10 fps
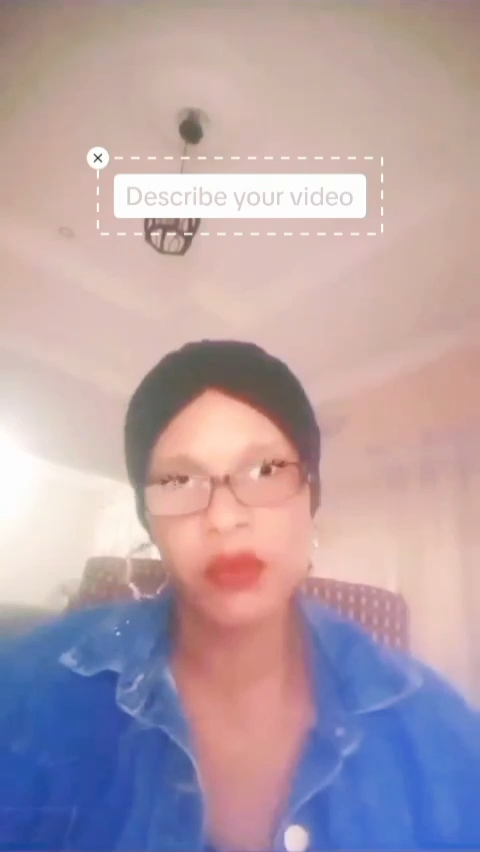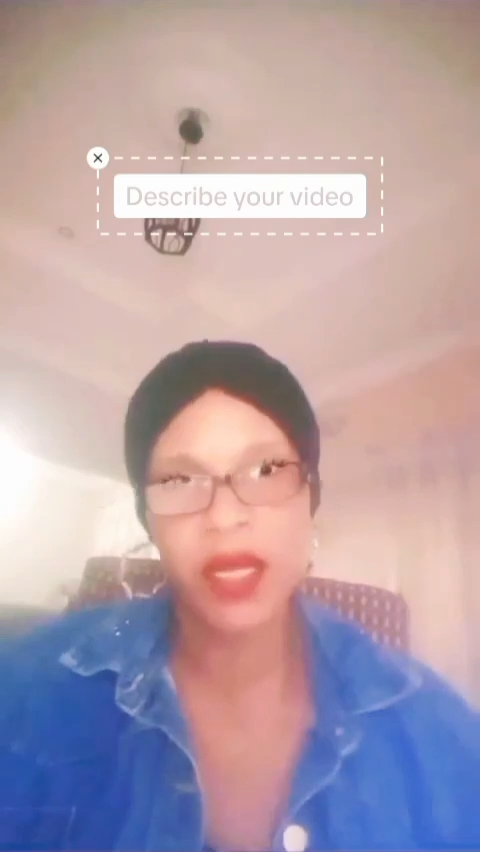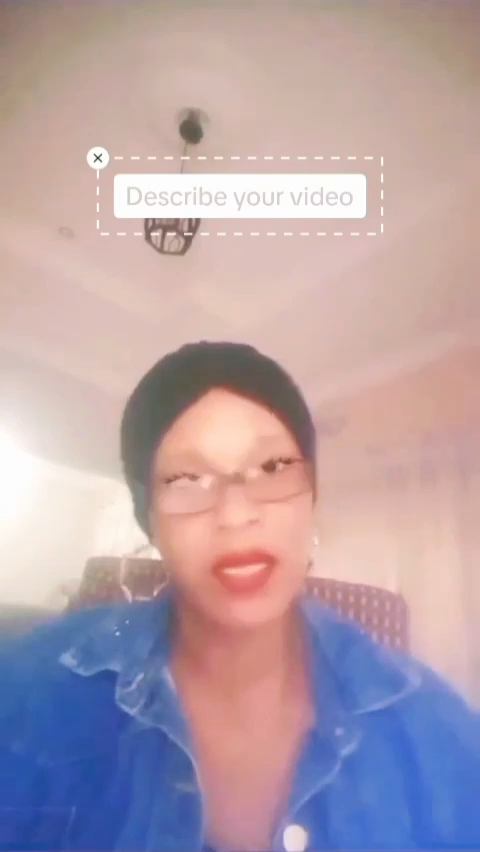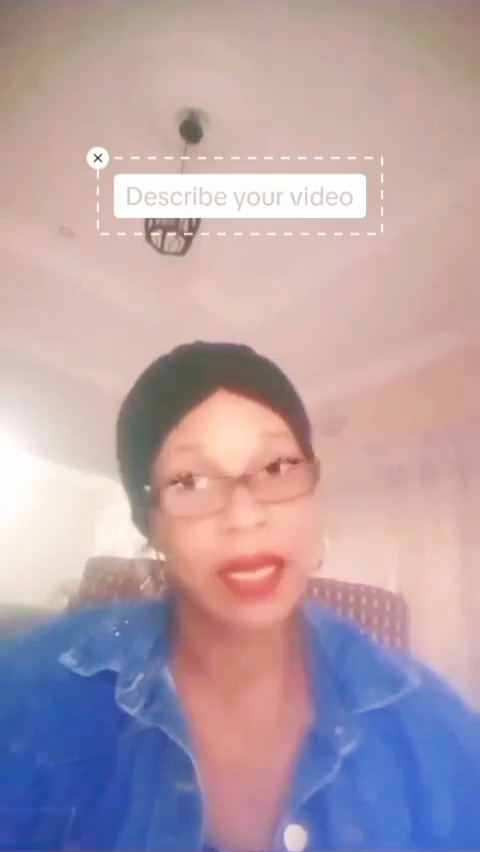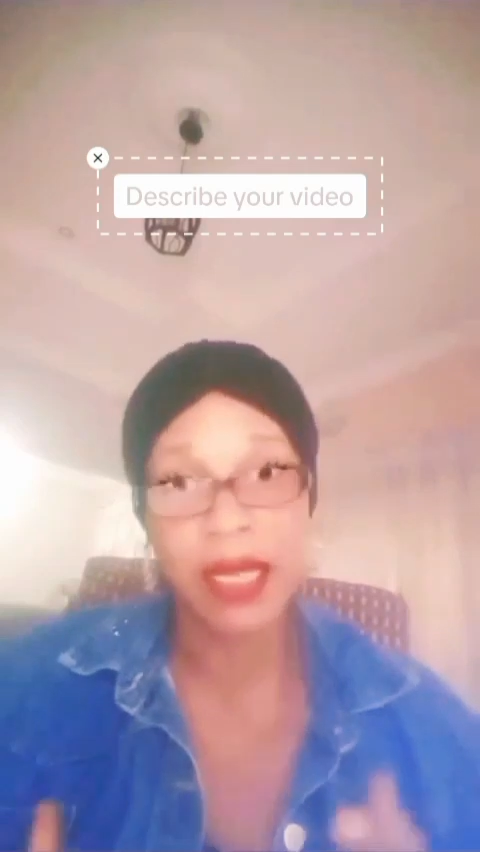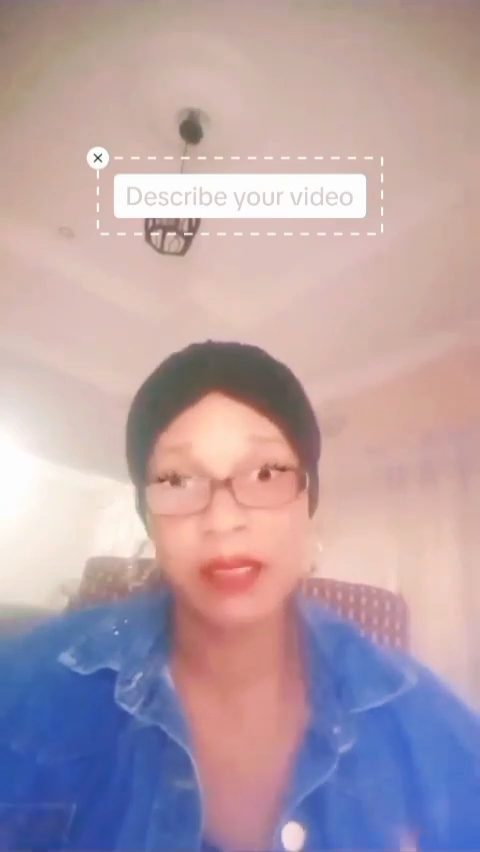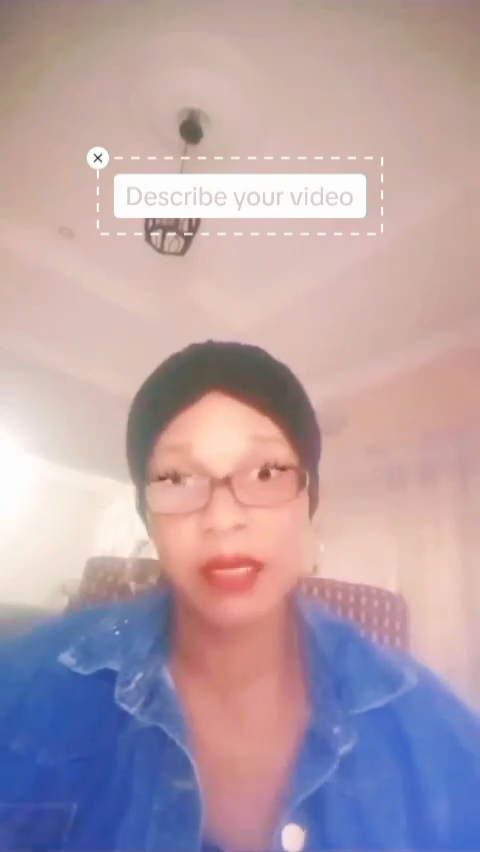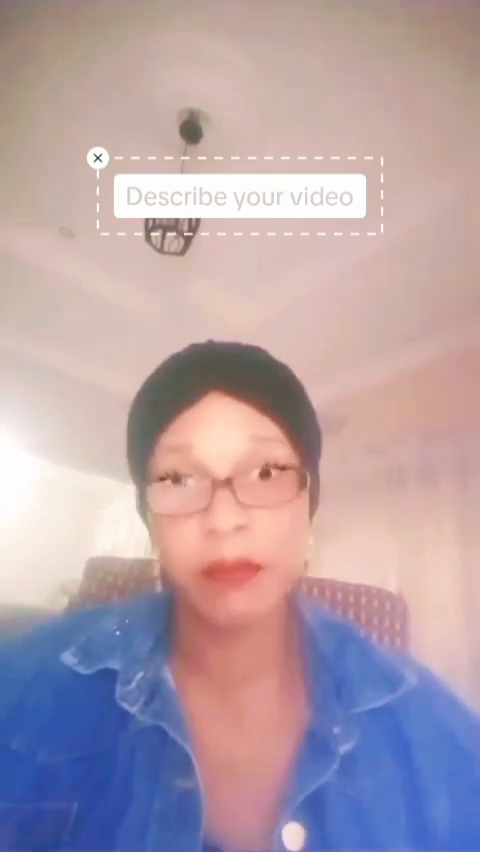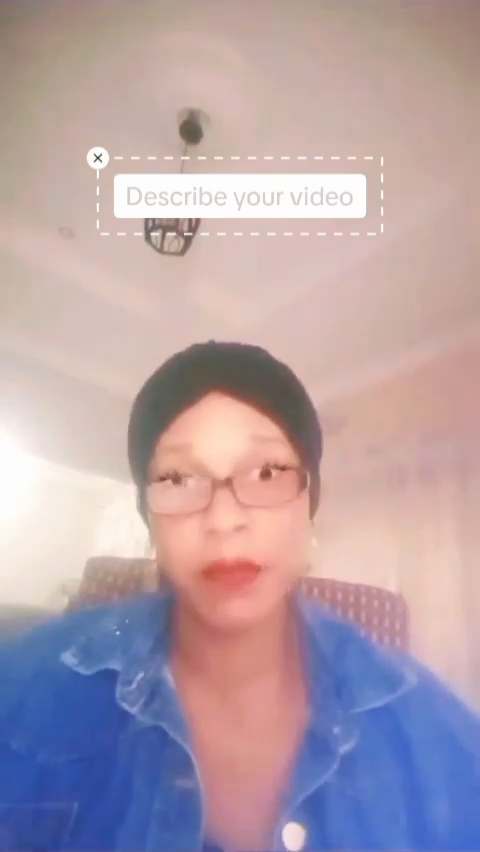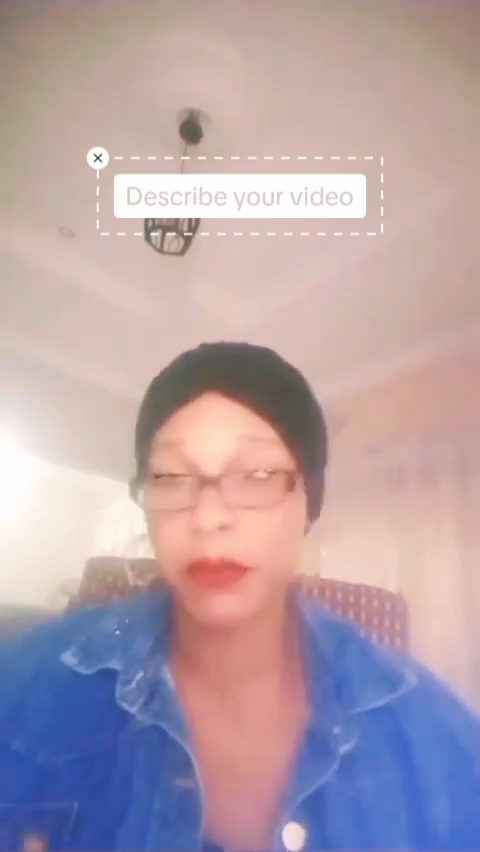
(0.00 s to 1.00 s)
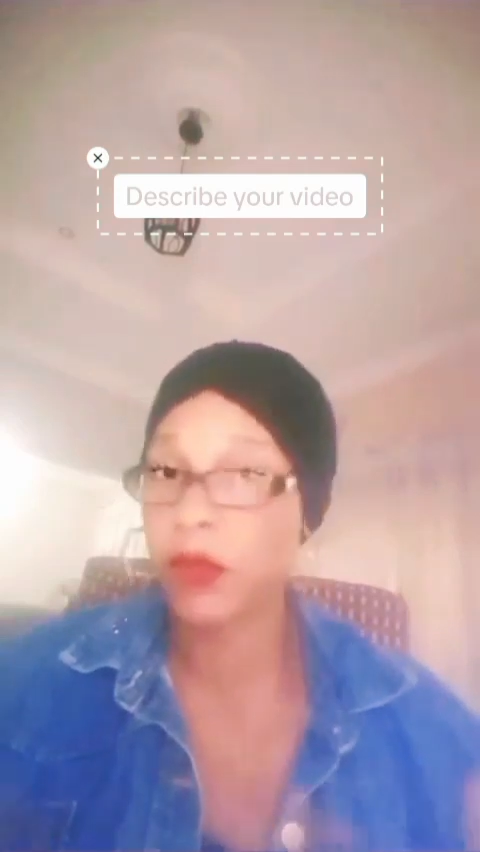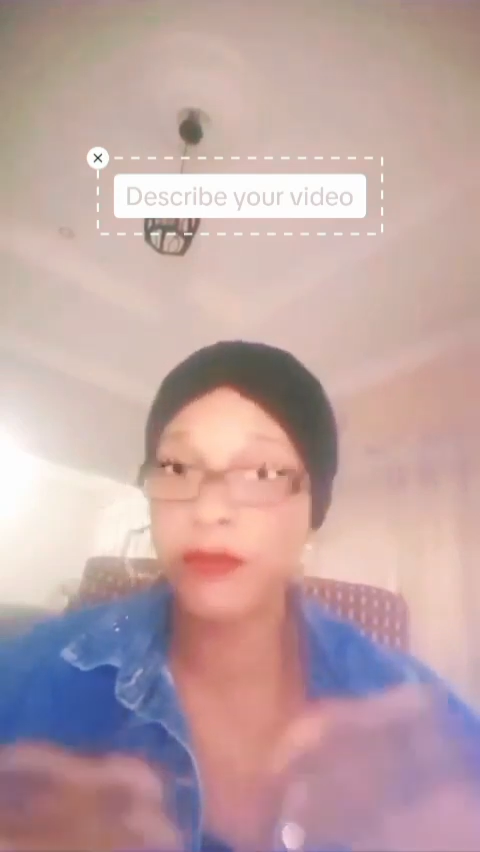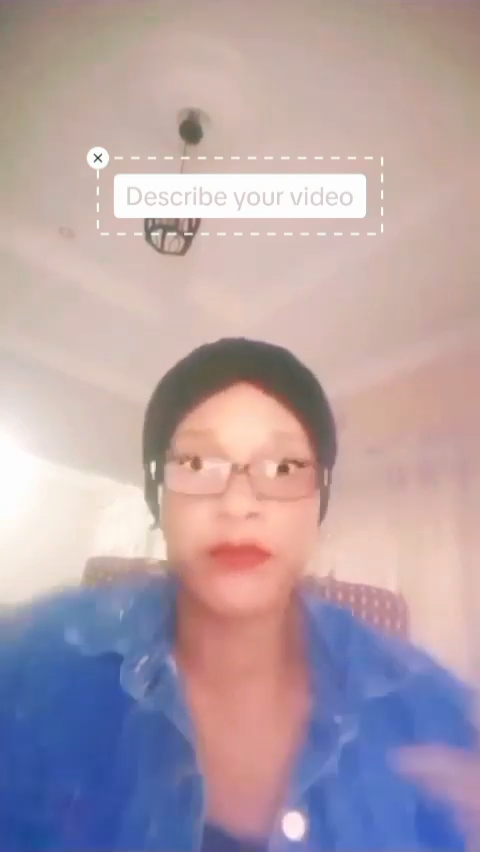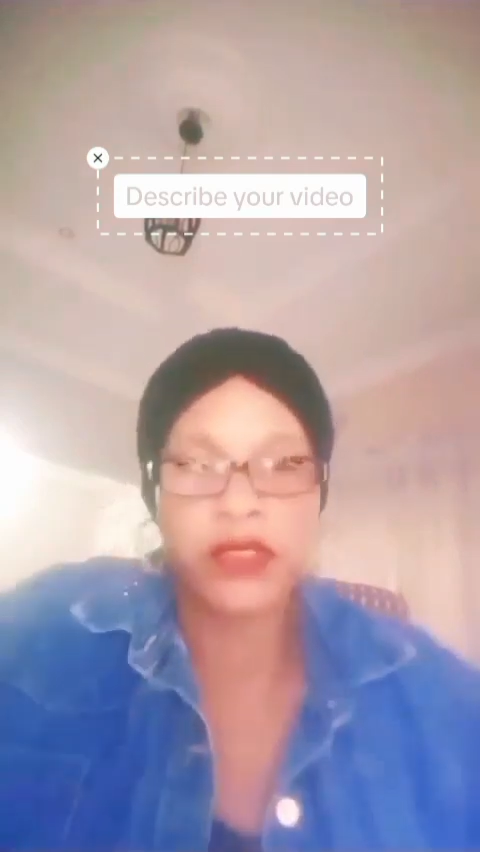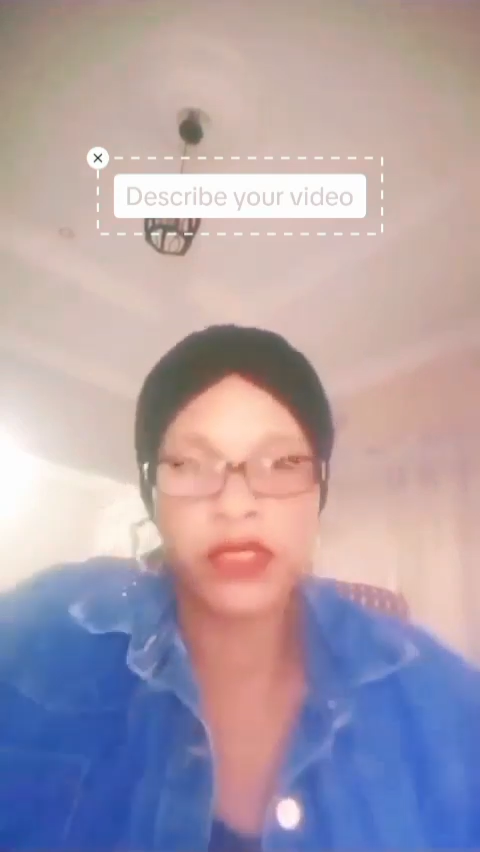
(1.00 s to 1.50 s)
Like I tell people, don't force